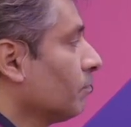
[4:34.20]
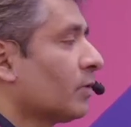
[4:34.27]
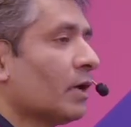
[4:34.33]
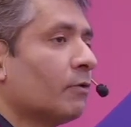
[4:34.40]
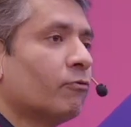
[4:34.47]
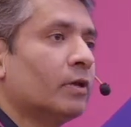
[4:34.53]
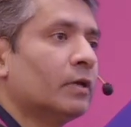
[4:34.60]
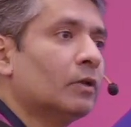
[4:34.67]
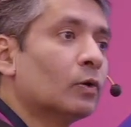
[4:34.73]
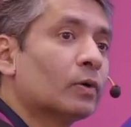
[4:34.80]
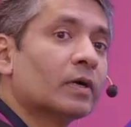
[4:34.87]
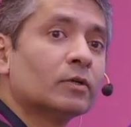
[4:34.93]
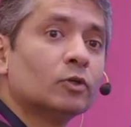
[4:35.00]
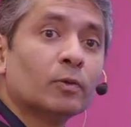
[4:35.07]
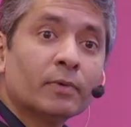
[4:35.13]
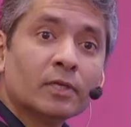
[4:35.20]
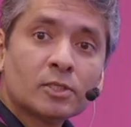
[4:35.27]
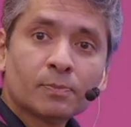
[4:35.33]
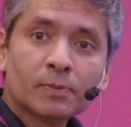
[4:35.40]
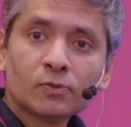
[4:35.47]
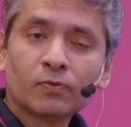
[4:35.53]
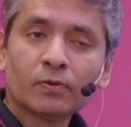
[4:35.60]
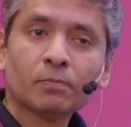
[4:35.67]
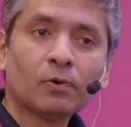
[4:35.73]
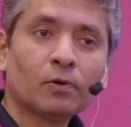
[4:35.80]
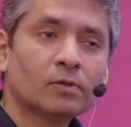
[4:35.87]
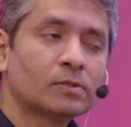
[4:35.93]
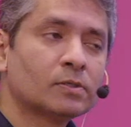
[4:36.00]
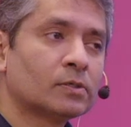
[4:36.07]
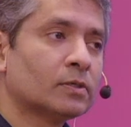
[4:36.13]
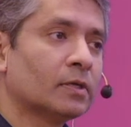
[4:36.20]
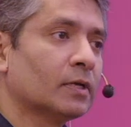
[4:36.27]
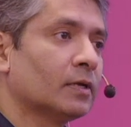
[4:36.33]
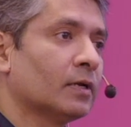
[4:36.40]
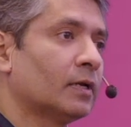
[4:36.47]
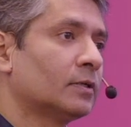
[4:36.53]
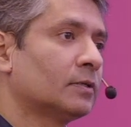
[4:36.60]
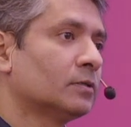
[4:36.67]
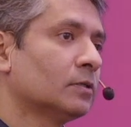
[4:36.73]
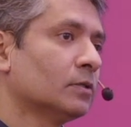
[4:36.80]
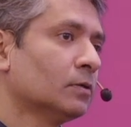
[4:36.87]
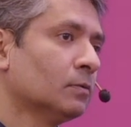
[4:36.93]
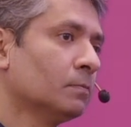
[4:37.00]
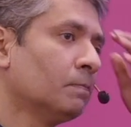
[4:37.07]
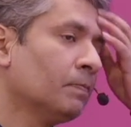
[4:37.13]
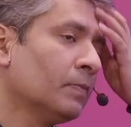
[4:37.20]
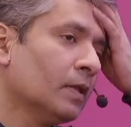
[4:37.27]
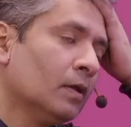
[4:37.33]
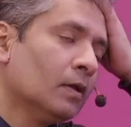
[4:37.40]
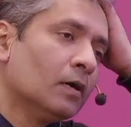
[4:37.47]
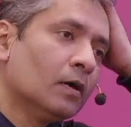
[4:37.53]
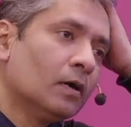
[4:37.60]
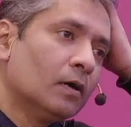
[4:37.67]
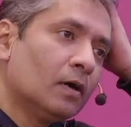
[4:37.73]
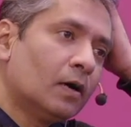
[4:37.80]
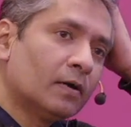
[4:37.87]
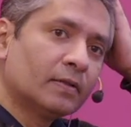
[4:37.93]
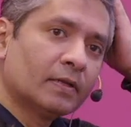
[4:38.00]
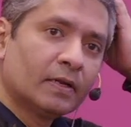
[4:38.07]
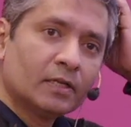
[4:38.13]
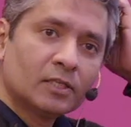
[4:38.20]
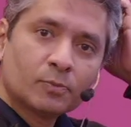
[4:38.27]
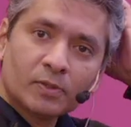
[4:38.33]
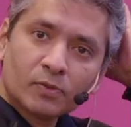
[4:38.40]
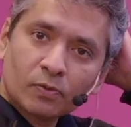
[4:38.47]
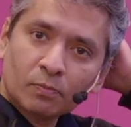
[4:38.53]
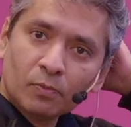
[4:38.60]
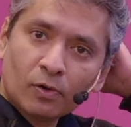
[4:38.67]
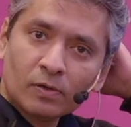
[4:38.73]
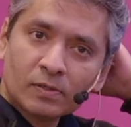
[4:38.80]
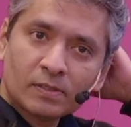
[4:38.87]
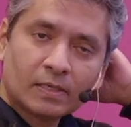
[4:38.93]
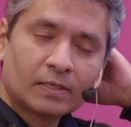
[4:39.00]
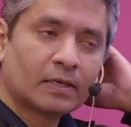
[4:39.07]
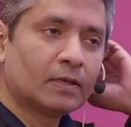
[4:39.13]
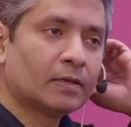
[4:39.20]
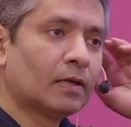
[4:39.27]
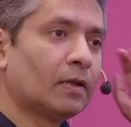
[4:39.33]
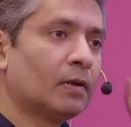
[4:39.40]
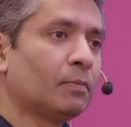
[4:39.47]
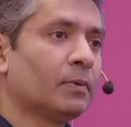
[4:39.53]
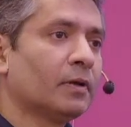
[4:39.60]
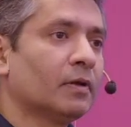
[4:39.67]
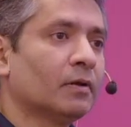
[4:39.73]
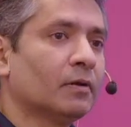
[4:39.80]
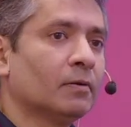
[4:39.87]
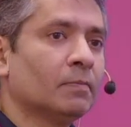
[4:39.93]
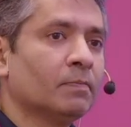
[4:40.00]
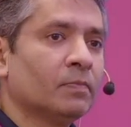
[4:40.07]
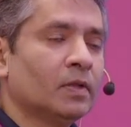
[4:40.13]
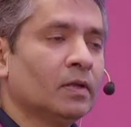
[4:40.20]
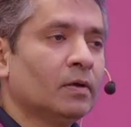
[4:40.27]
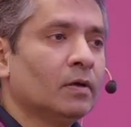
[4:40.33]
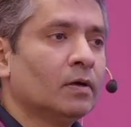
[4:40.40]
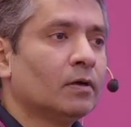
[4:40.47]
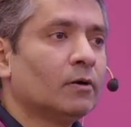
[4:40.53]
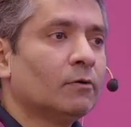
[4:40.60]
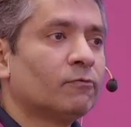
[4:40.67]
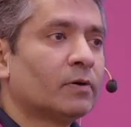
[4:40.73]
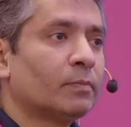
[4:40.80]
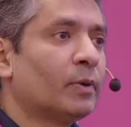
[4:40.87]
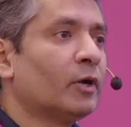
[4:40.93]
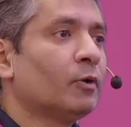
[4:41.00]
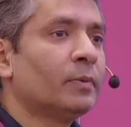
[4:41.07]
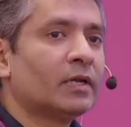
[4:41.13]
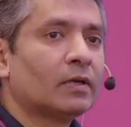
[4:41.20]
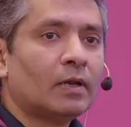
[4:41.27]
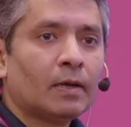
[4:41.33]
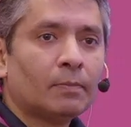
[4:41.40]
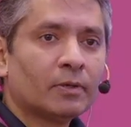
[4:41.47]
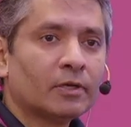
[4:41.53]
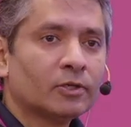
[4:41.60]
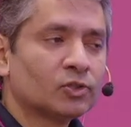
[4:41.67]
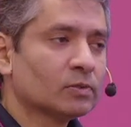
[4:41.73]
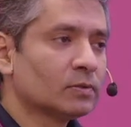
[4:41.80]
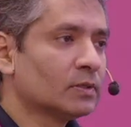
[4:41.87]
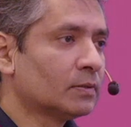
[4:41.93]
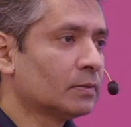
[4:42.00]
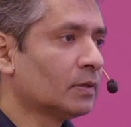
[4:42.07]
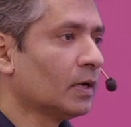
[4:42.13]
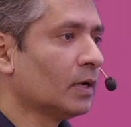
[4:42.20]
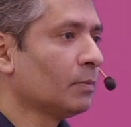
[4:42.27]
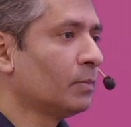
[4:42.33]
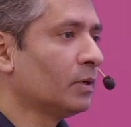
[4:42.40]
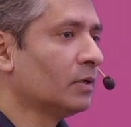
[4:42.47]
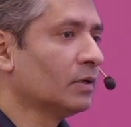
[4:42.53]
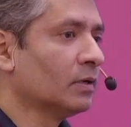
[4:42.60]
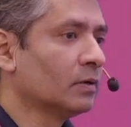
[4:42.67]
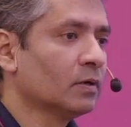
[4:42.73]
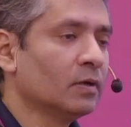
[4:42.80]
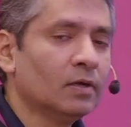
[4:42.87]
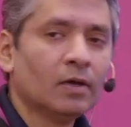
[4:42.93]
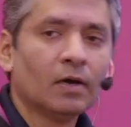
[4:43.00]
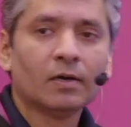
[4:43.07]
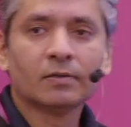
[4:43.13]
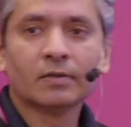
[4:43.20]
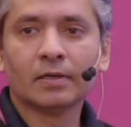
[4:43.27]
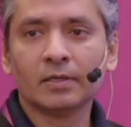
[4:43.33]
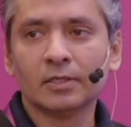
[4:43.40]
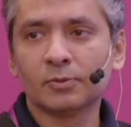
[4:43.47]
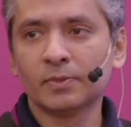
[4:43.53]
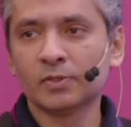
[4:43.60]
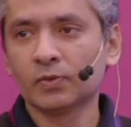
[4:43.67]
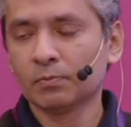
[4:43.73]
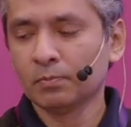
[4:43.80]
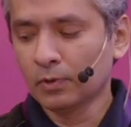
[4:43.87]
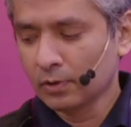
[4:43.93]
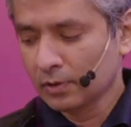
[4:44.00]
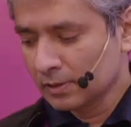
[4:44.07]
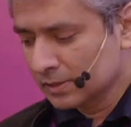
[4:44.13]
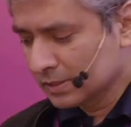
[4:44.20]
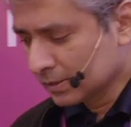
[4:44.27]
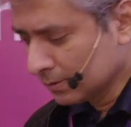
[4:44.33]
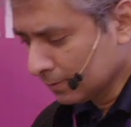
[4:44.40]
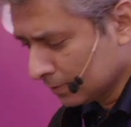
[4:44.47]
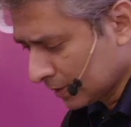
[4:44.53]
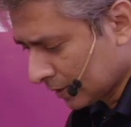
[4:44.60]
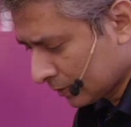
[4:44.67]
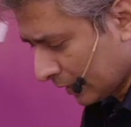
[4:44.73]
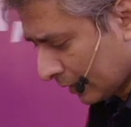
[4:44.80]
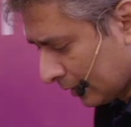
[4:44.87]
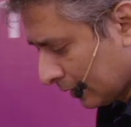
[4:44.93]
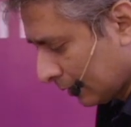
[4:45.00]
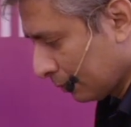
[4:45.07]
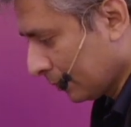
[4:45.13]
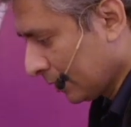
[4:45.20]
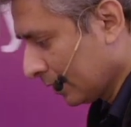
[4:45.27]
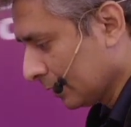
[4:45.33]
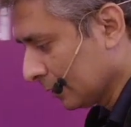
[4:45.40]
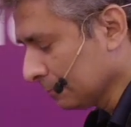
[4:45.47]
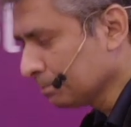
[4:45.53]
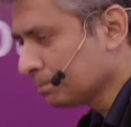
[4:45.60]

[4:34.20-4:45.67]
Can we look at domain-specific models today, right? So are there any specific models that can help in for biomedical application that I'm building? Are there any specific models that can help me in